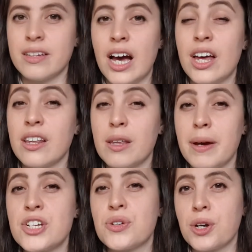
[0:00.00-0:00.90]
Another
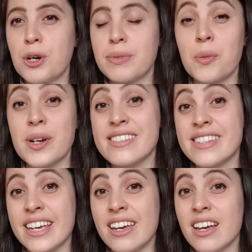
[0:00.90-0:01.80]
patient group that we
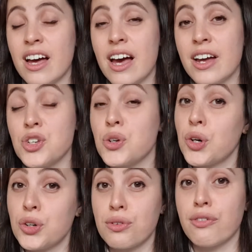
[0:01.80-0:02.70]
see and you
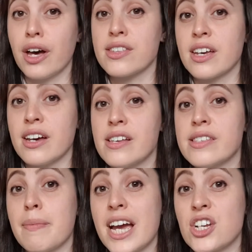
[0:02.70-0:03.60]
could refer to
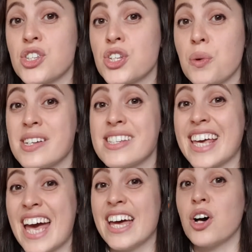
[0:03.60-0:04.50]
as patients who are
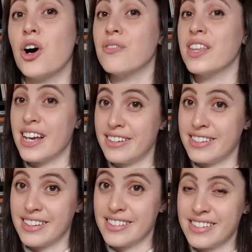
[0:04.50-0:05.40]
scared of the
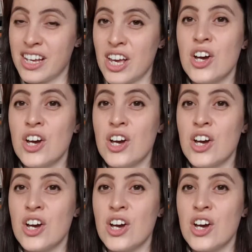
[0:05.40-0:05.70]
dentist.